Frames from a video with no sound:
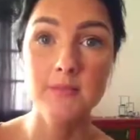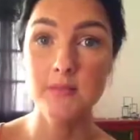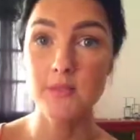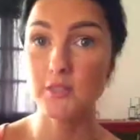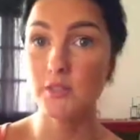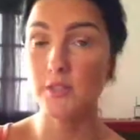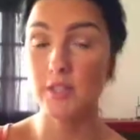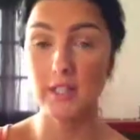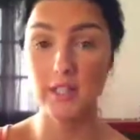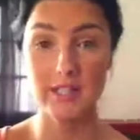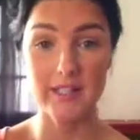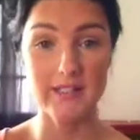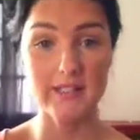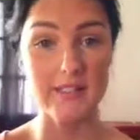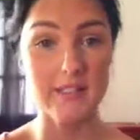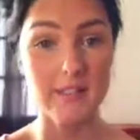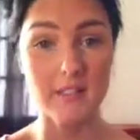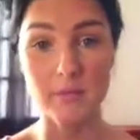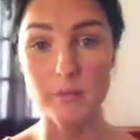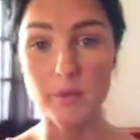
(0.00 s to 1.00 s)
So like I
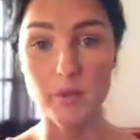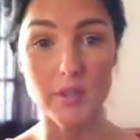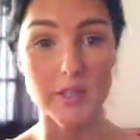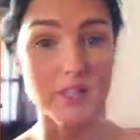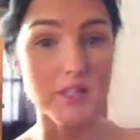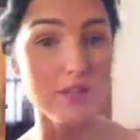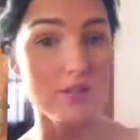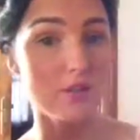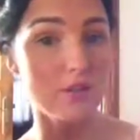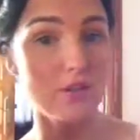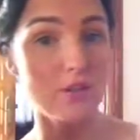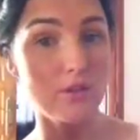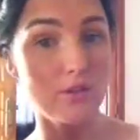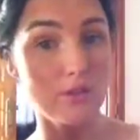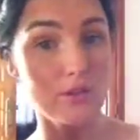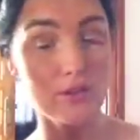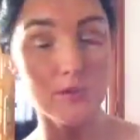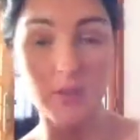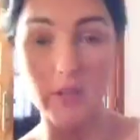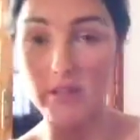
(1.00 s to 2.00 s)
say, you can put lashes on, you
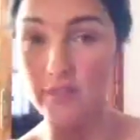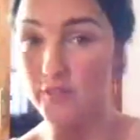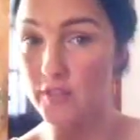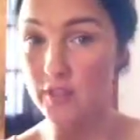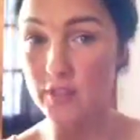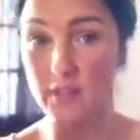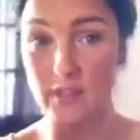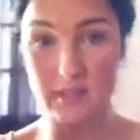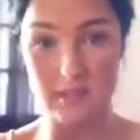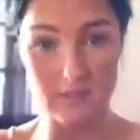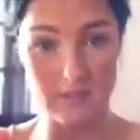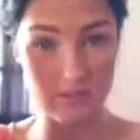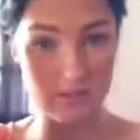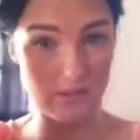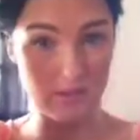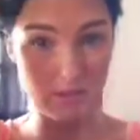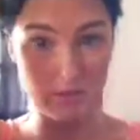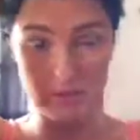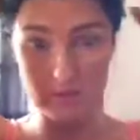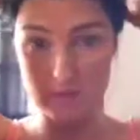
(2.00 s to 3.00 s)
can do whatever you need to
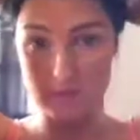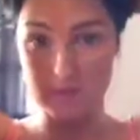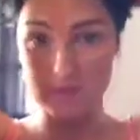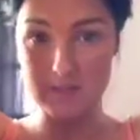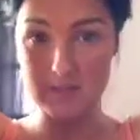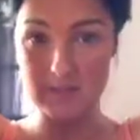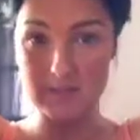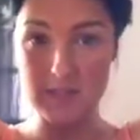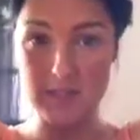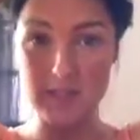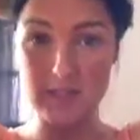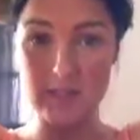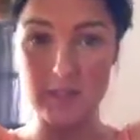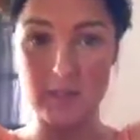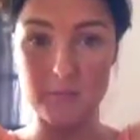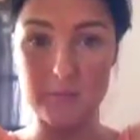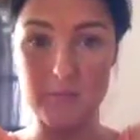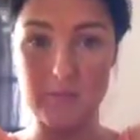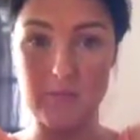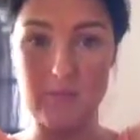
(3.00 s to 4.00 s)
do. It's entirely
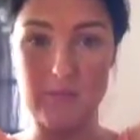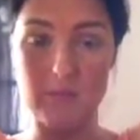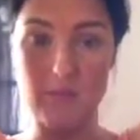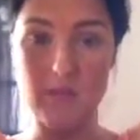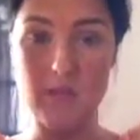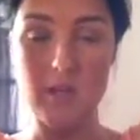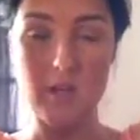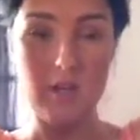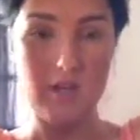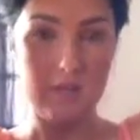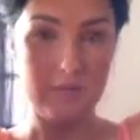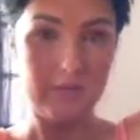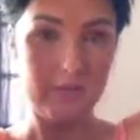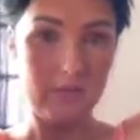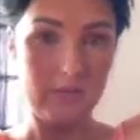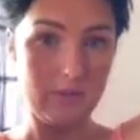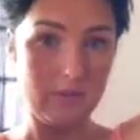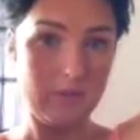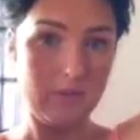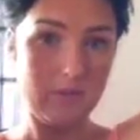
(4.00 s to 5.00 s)
up to you. I'm
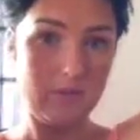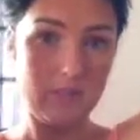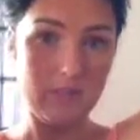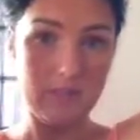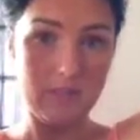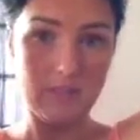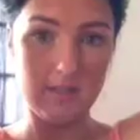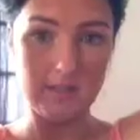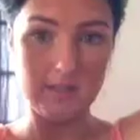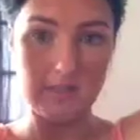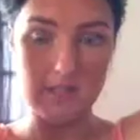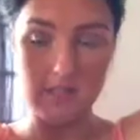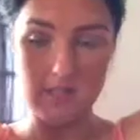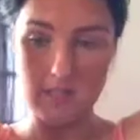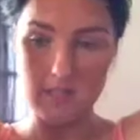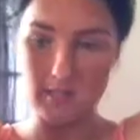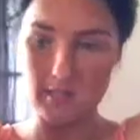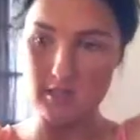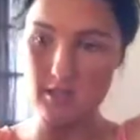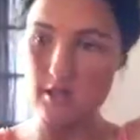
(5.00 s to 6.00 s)
just gonna take my
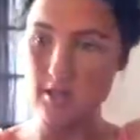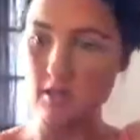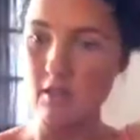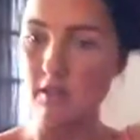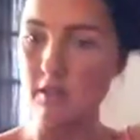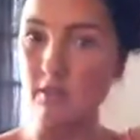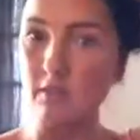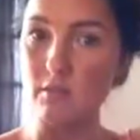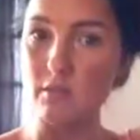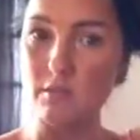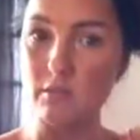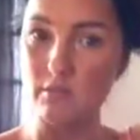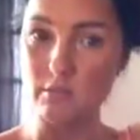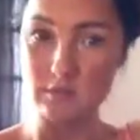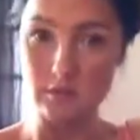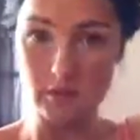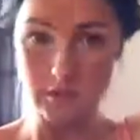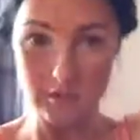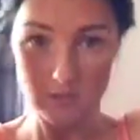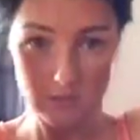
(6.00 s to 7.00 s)
hair
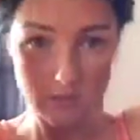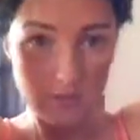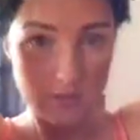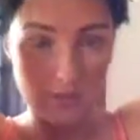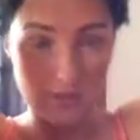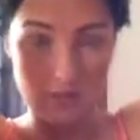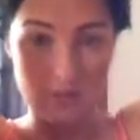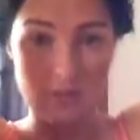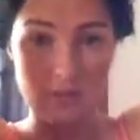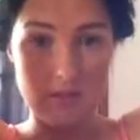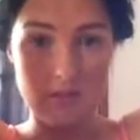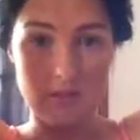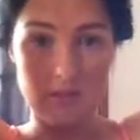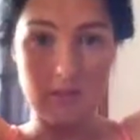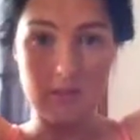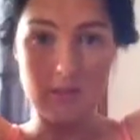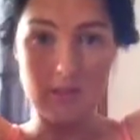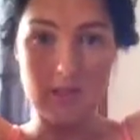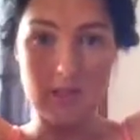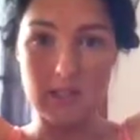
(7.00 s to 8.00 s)
down so
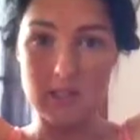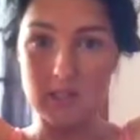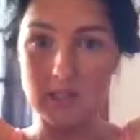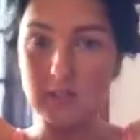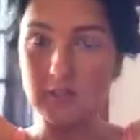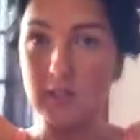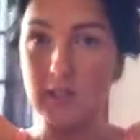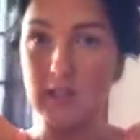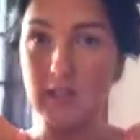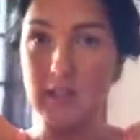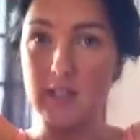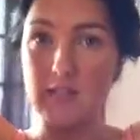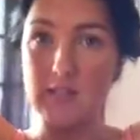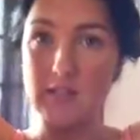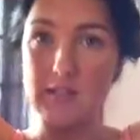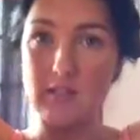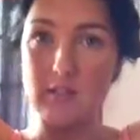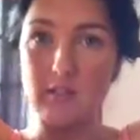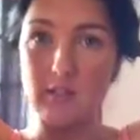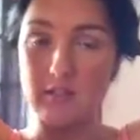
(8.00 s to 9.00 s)
you can kind of get an
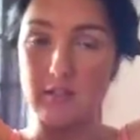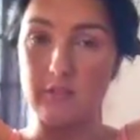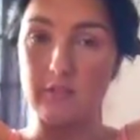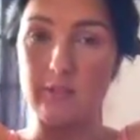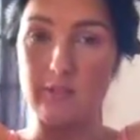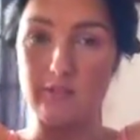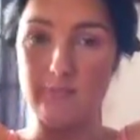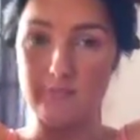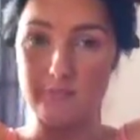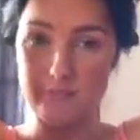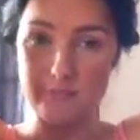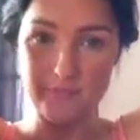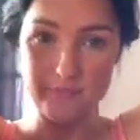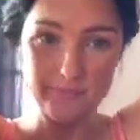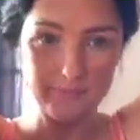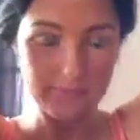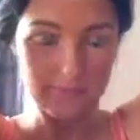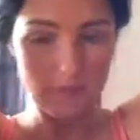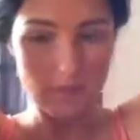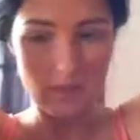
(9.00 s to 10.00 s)
idea of
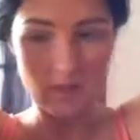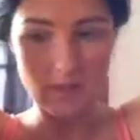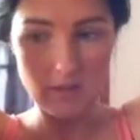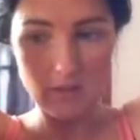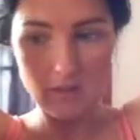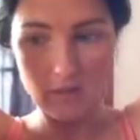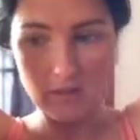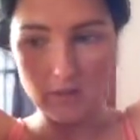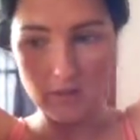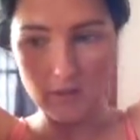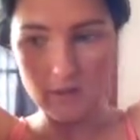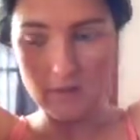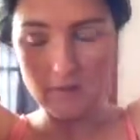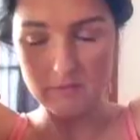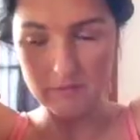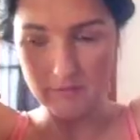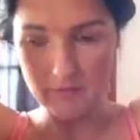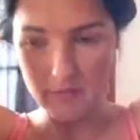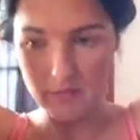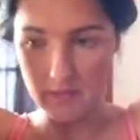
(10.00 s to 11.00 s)
the look.
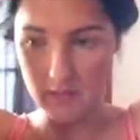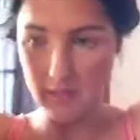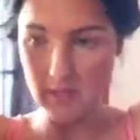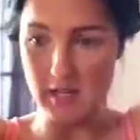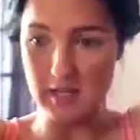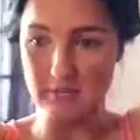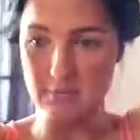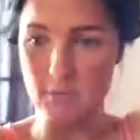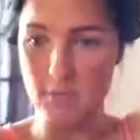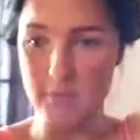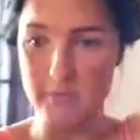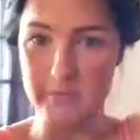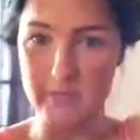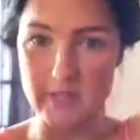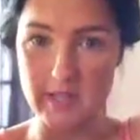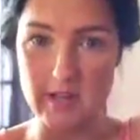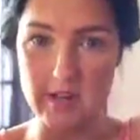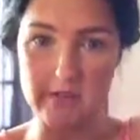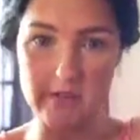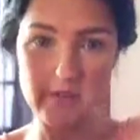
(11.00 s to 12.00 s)
And you can add more
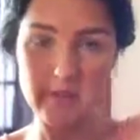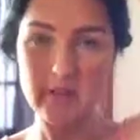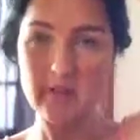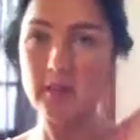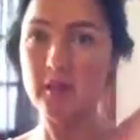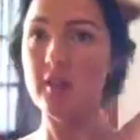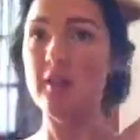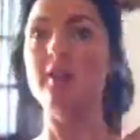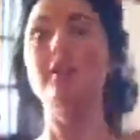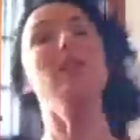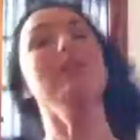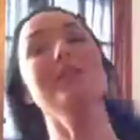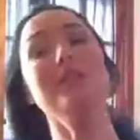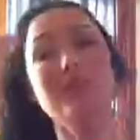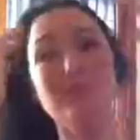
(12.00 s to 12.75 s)
mascara and